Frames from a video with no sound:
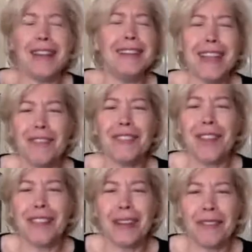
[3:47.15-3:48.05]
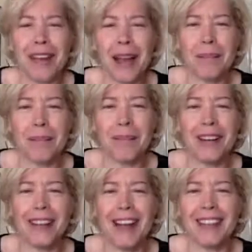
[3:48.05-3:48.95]
I never thought that would happen,
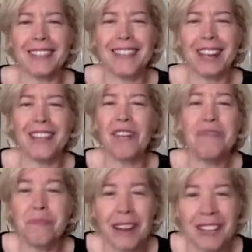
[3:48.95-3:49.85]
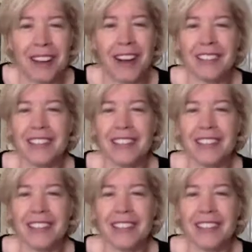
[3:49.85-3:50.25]
but I, I loved my dogs.